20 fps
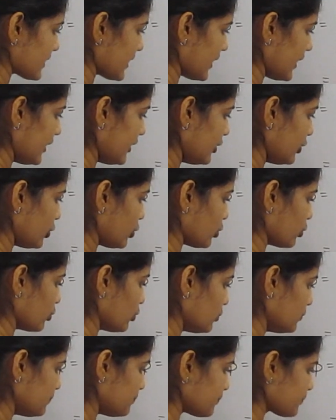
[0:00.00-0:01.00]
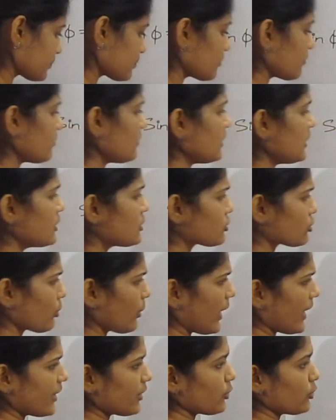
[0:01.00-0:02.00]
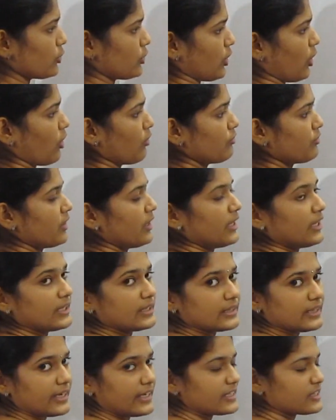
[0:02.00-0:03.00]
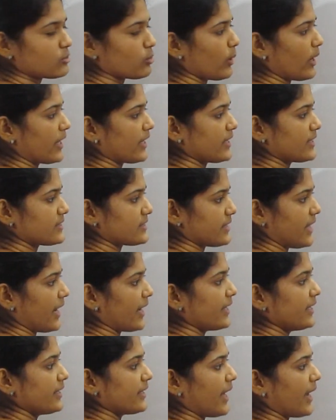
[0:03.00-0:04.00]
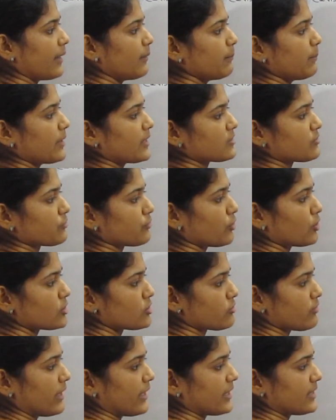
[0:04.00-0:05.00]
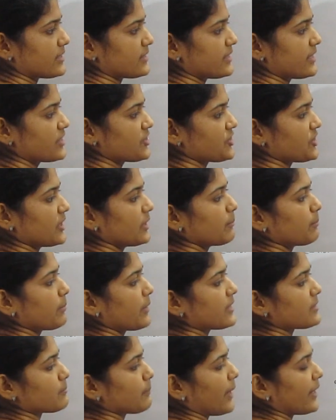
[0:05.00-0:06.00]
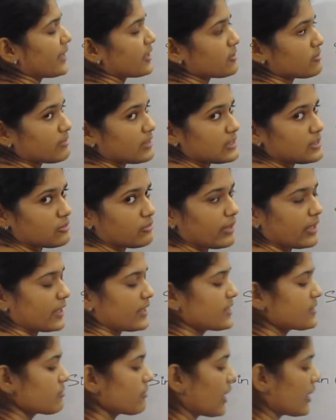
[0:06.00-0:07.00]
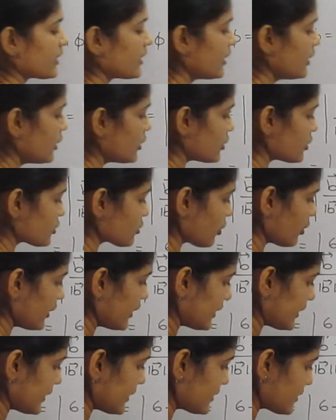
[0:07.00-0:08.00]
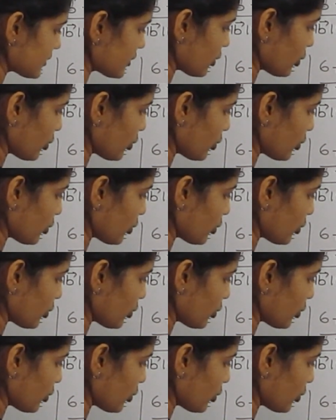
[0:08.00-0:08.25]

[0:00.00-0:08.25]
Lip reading: into square root of 3 square is 9, 9 plus 4 square is 16 plus minus 1 square is 1. So it is